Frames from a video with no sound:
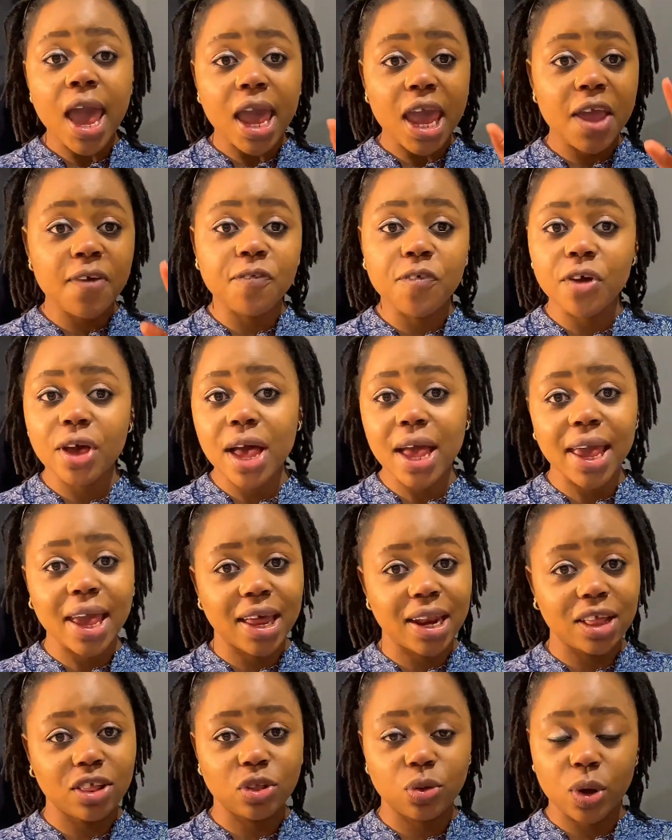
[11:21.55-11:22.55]
If you can
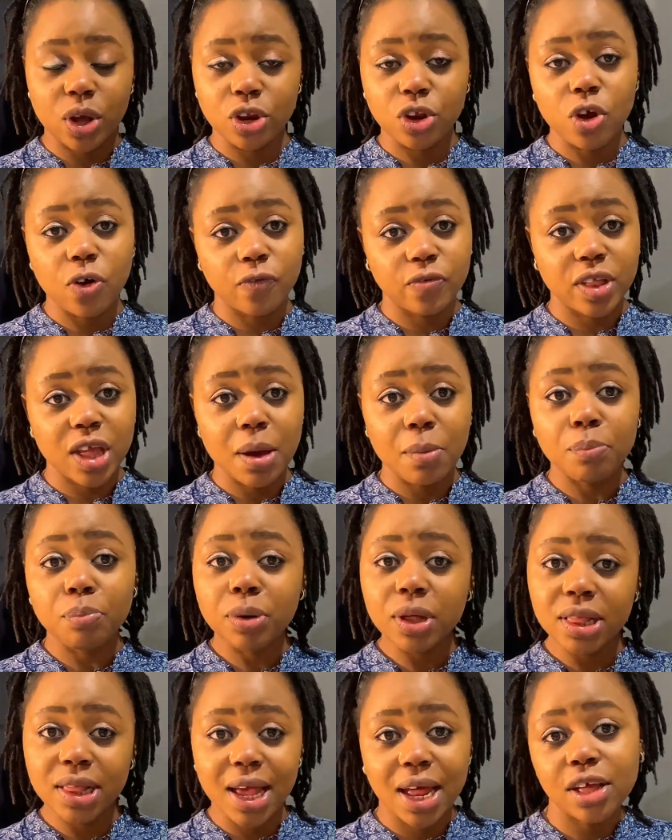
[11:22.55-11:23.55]
get into any of them,
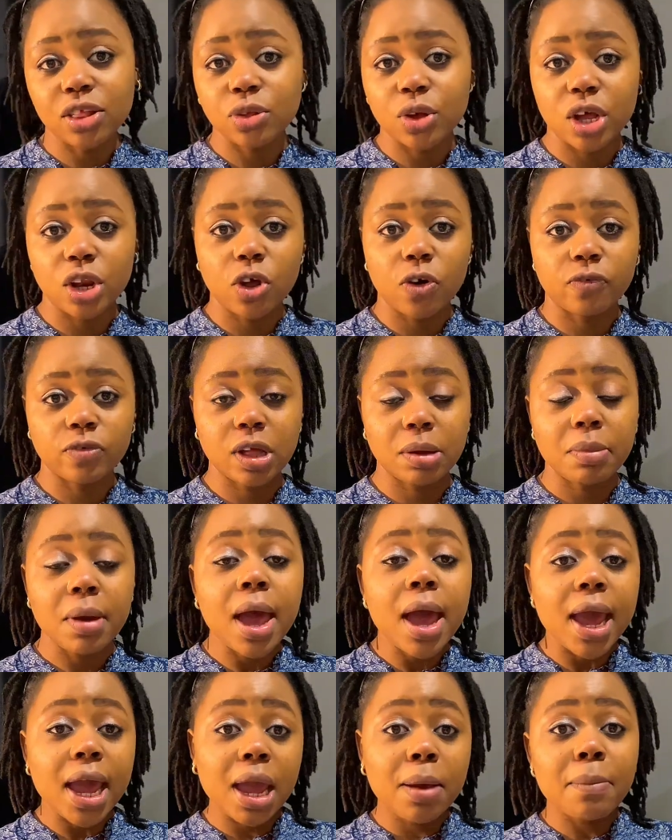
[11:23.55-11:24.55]
please get into any of them.
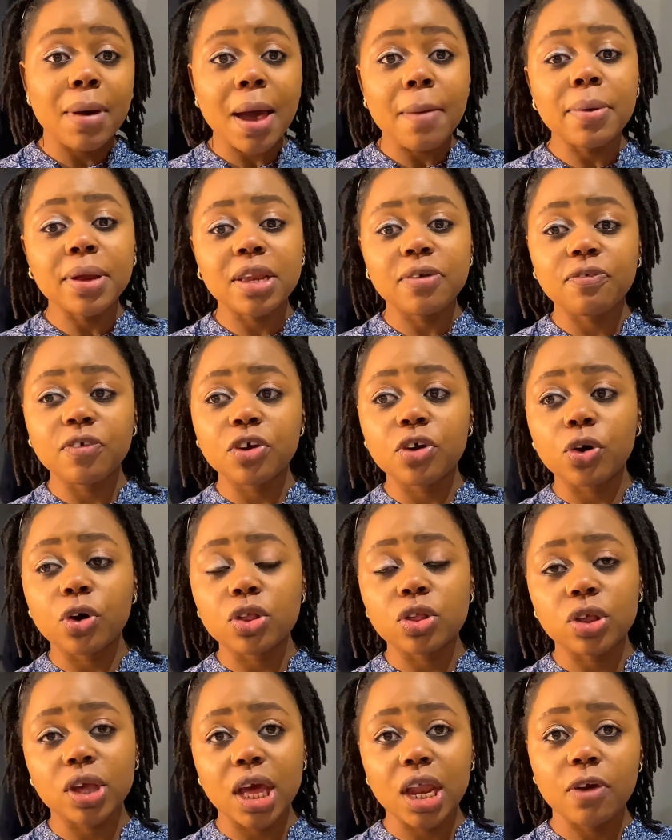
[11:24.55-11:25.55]
It might be
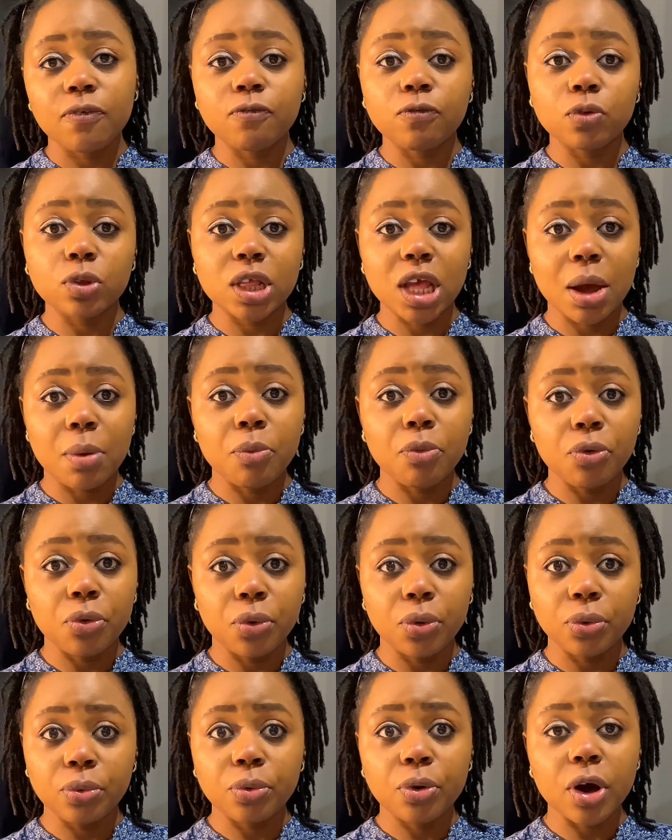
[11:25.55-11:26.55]
difficult to get a full-time
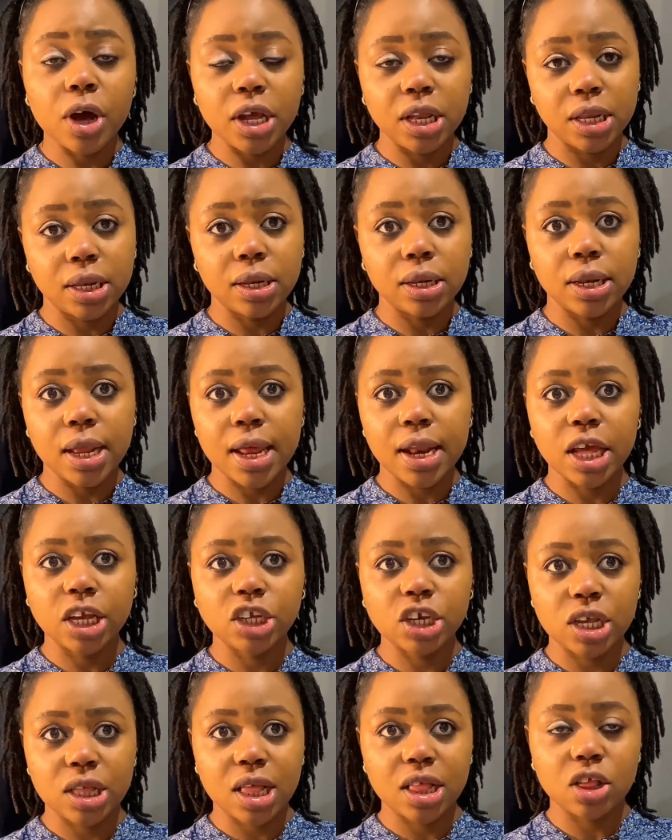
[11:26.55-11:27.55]
role in
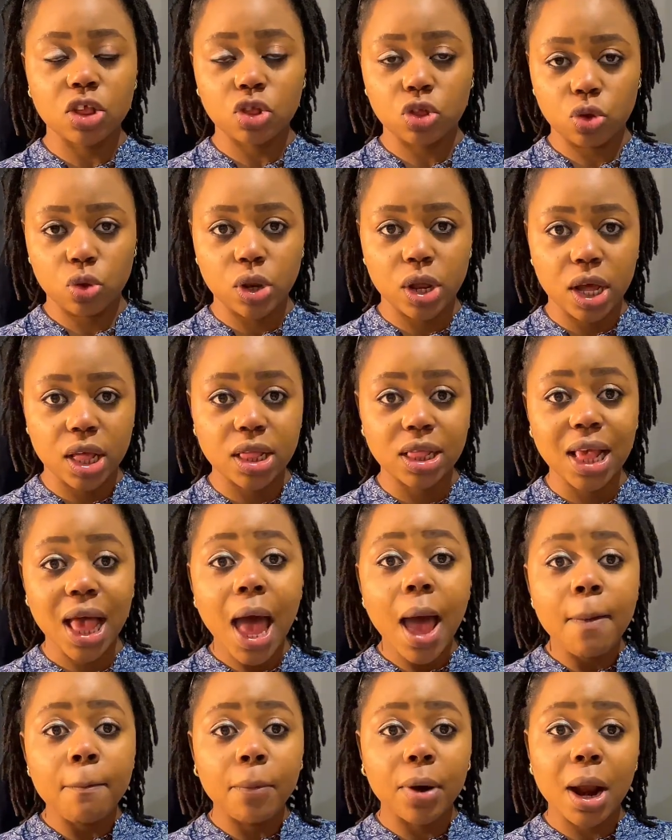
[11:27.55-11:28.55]
NHS as a student,
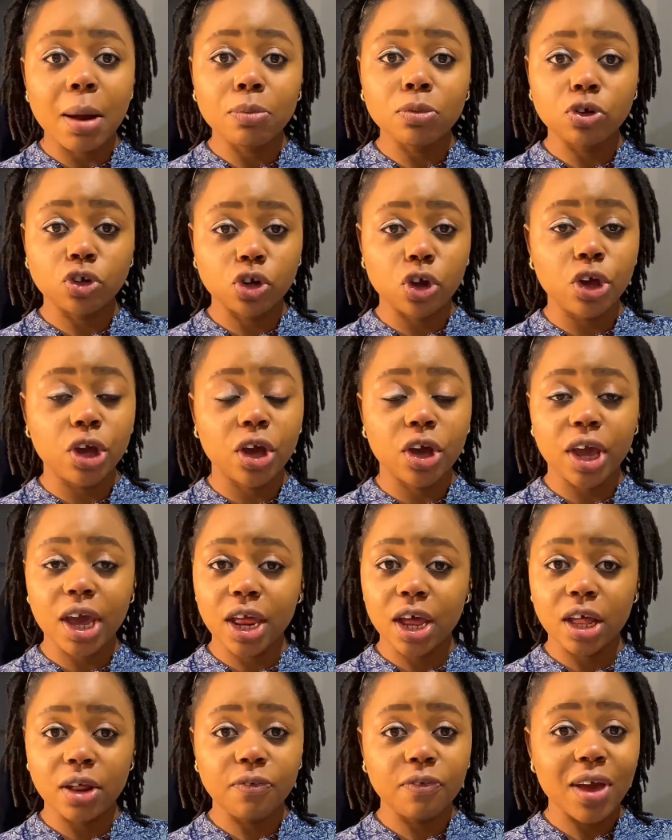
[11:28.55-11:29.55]
but I'm sure you can
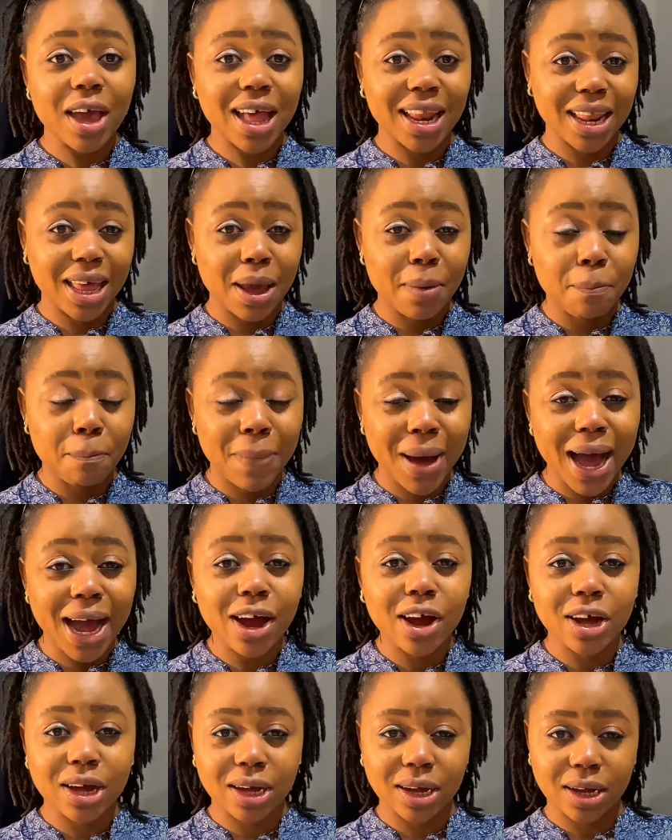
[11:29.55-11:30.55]
get a bank
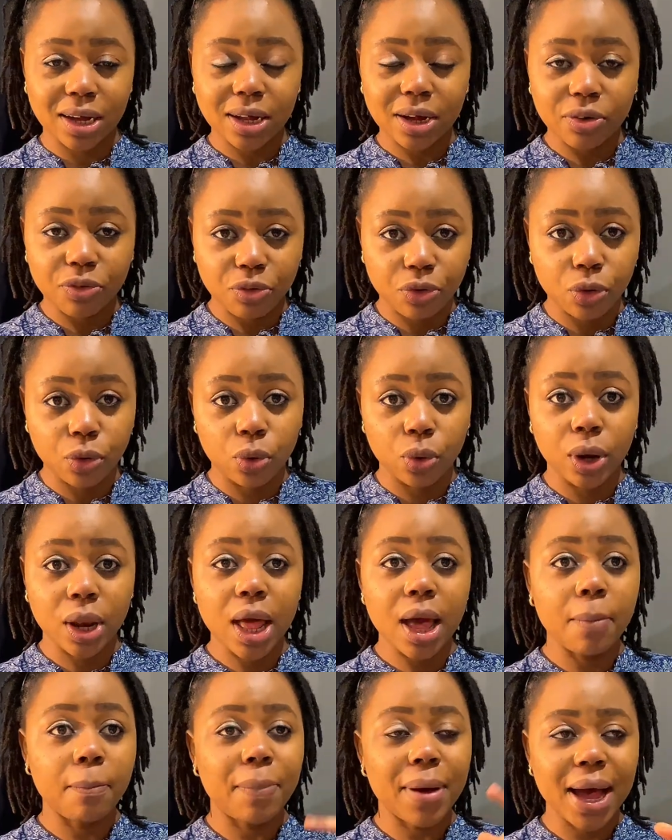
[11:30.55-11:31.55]
role,
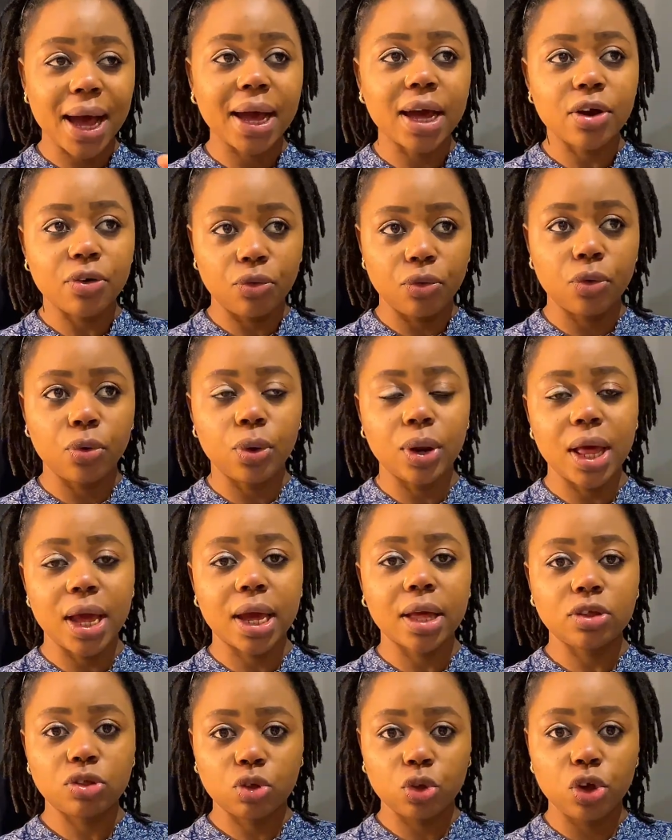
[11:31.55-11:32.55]
like
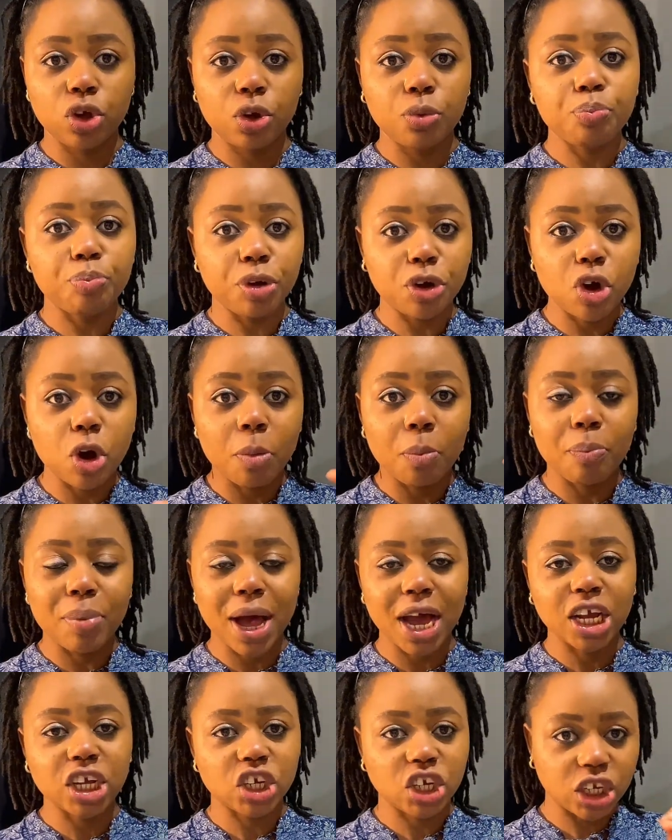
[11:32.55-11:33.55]
so you can pick up
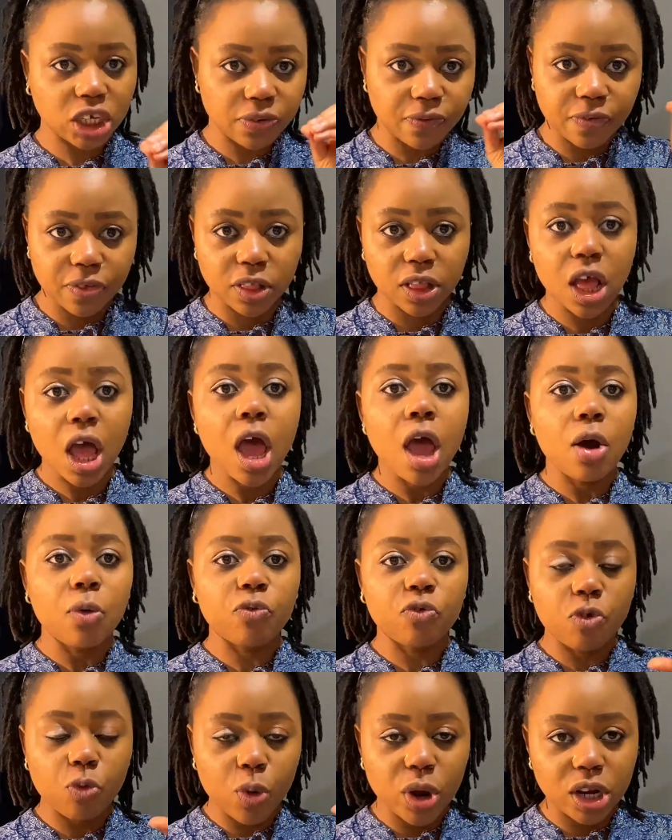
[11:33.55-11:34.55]
bank shifts
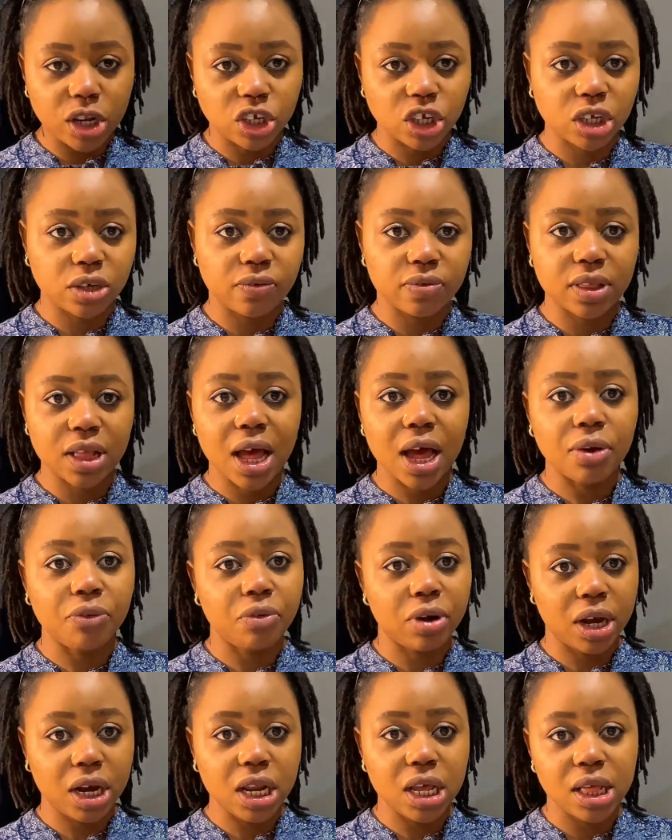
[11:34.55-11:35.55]
from when the shifts are
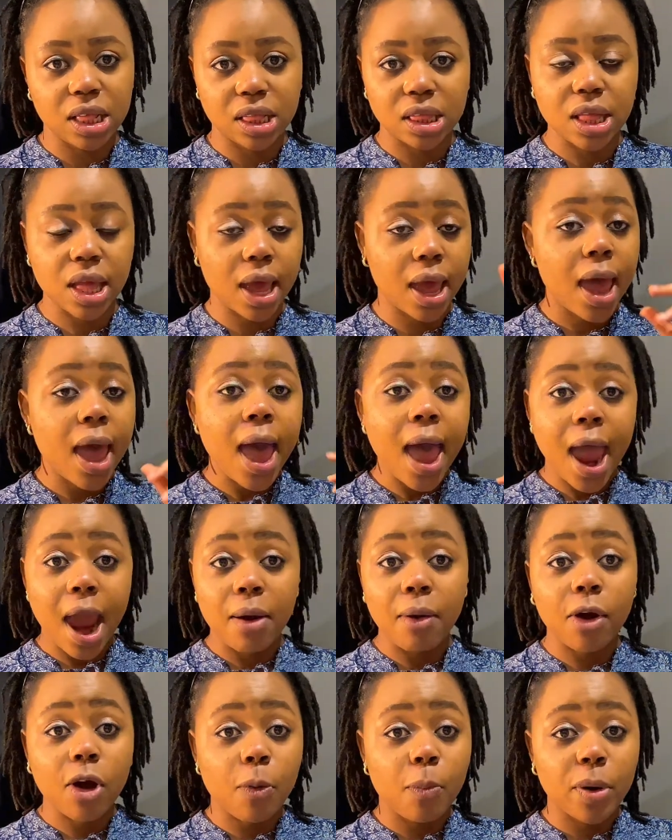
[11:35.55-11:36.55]
released there. I
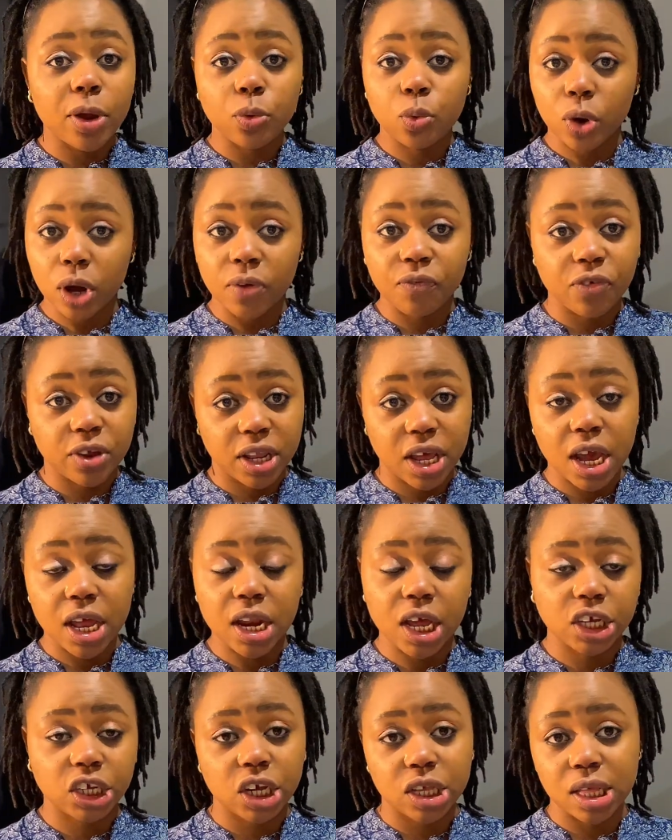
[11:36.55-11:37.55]
recommend working for the
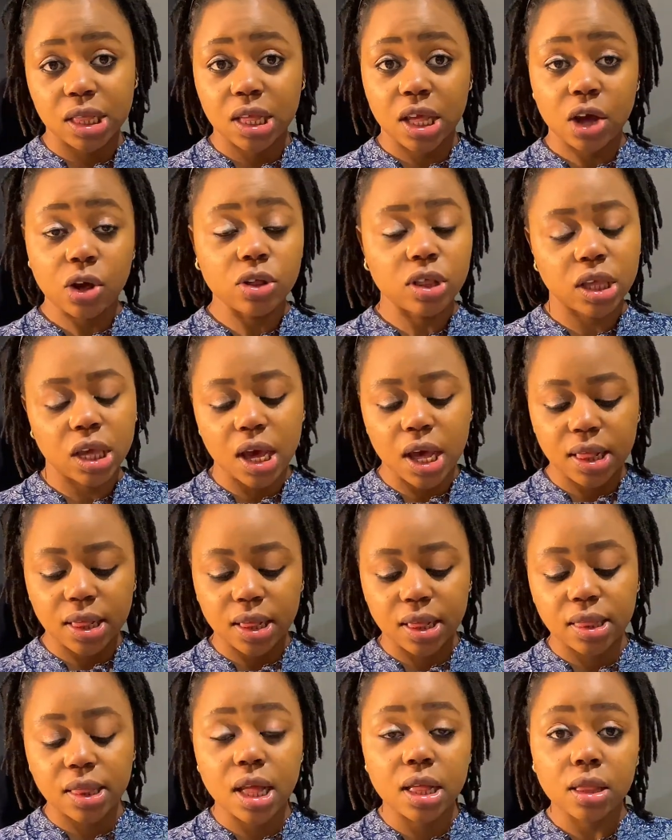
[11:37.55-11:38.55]
NHS as a healthcare
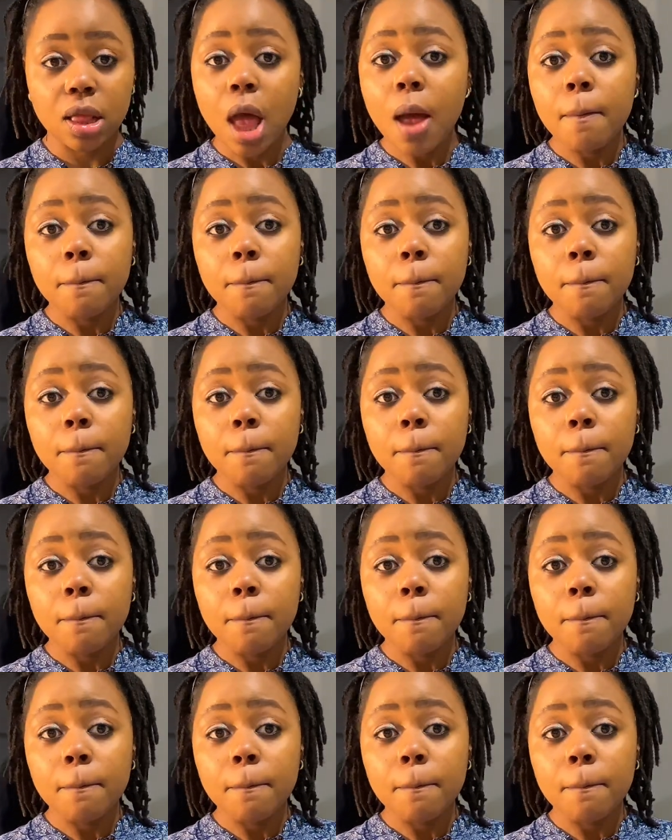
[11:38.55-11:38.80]
assistant.